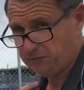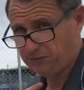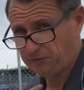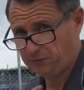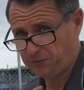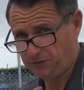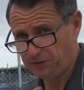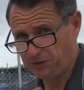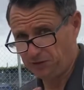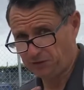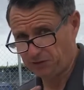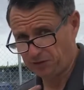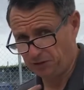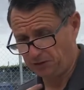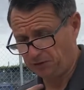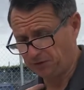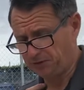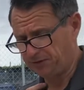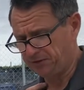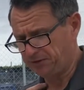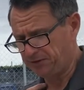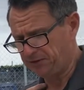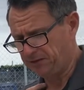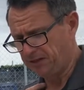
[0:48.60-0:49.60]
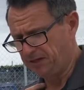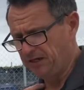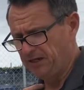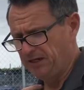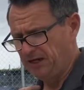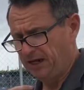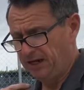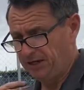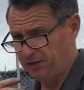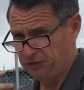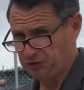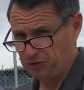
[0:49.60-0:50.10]
for your shoulders
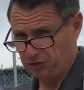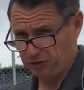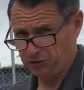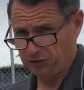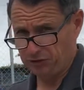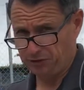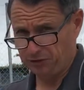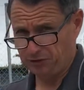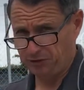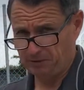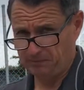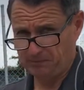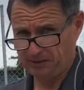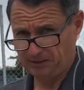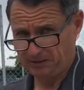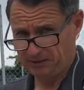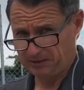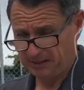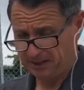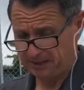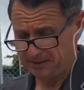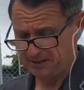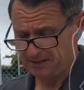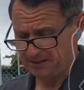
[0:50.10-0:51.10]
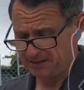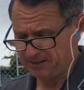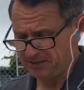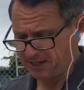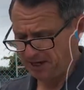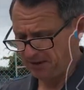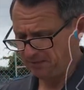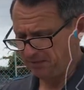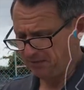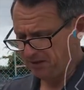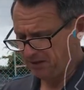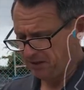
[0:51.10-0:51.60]
and it's ergonomic, as they
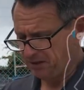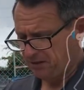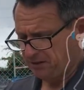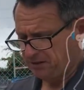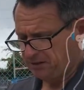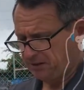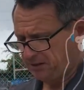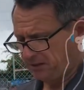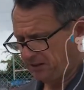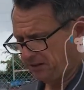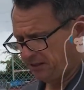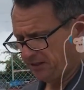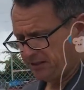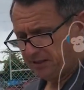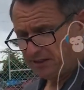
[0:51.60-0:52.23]
say. So I'm going to